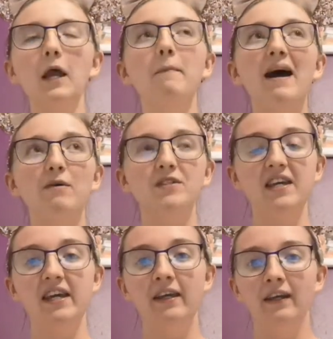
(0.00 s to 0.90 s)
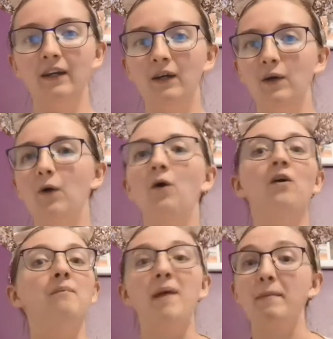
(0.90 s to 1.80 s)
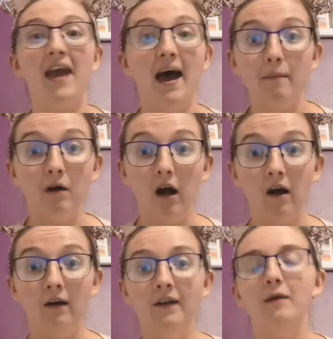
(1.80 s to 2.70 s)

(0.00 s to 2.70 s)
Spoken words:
about it, or maybe at Epcot,